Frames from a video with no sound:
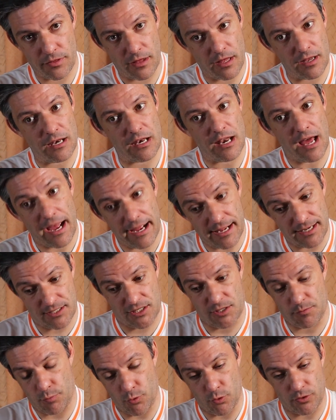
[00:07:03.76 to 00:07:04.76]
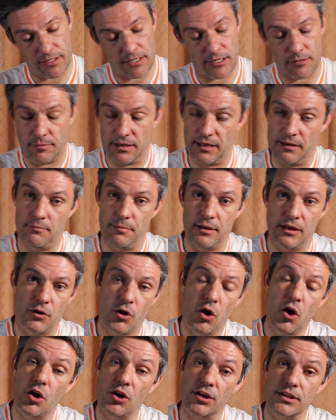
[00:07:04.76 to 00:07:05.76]
the Lions supporter in me,
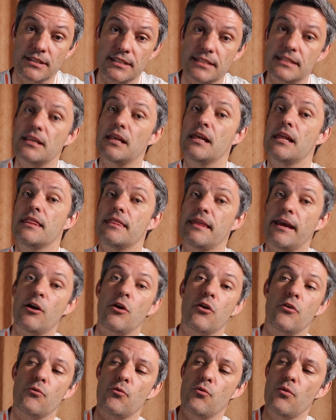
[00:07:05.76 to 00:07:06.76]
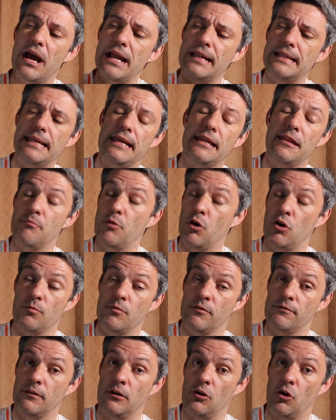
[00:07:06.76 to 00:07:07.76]
because they are right near the bottom
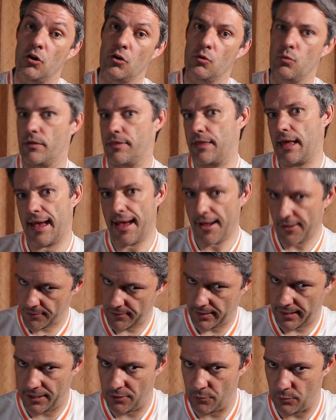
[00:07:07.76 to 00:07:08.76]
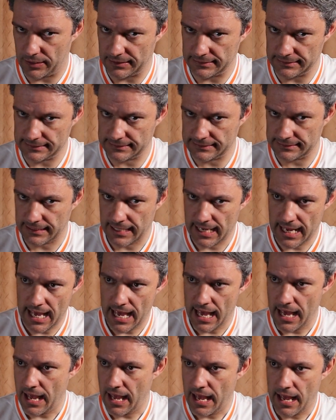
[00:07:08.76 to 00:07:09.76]
of the log without any wins.
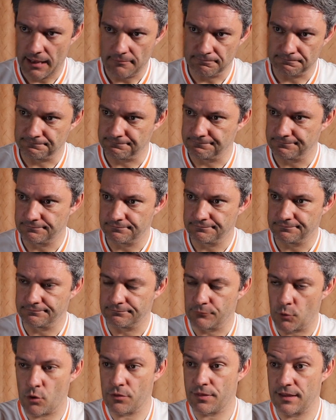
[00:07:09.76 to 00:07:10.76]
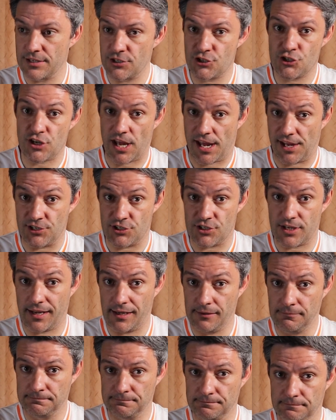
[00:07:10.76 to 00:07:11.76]
More things change,
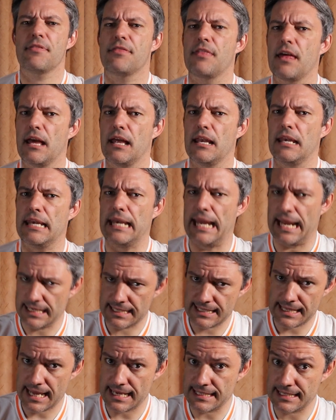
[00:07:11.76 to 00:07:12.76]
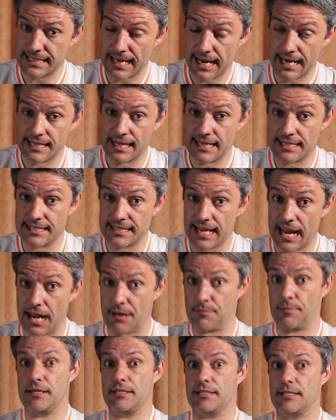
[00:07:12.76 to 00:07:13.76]
eh? The less they stay the
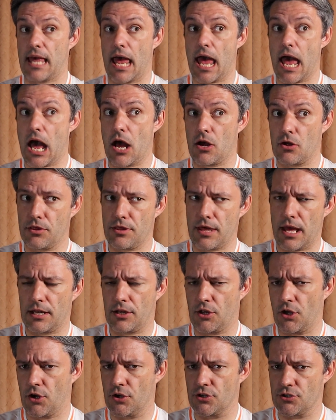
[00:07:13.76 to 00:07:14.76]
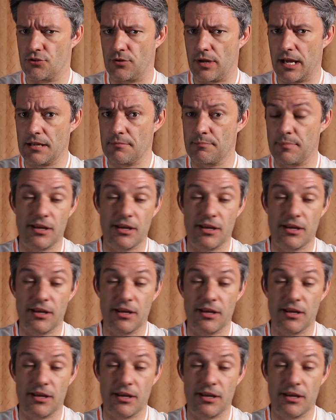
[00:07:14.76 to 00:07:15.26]
same is how that goes, right?